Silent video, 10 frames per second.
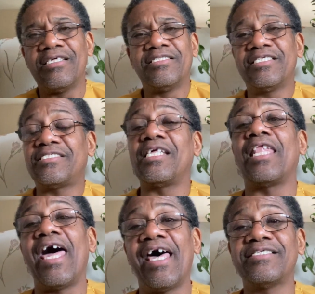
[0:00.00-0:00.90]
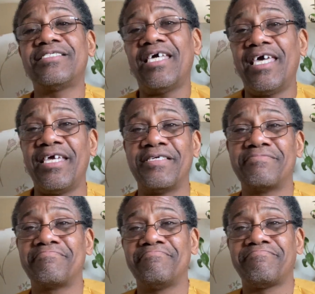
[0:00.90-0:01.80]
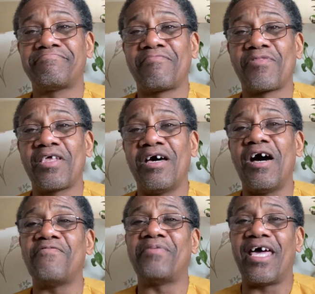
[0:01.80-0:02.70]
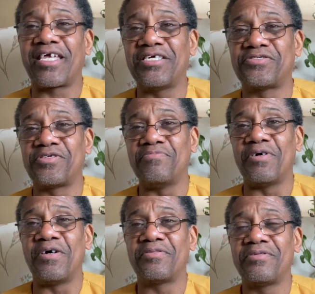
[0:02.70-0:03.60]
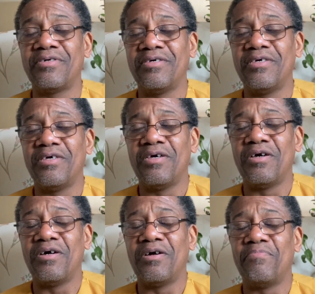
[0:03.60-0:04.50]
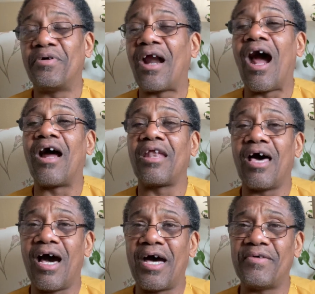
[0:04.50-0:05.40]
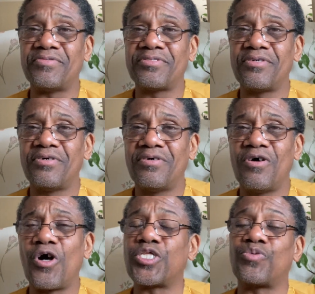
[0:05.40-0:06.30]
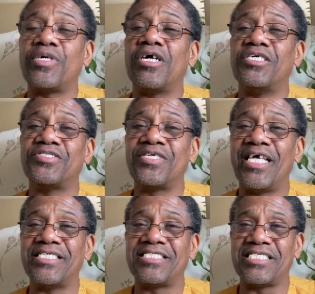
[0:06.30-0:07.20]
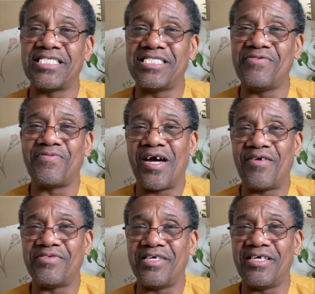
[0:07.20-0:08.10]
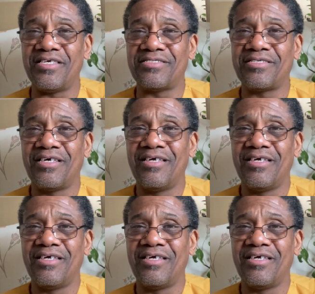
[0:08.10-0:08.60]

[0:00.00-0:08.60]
is the last day of Black History Month, but our lives are 365 days.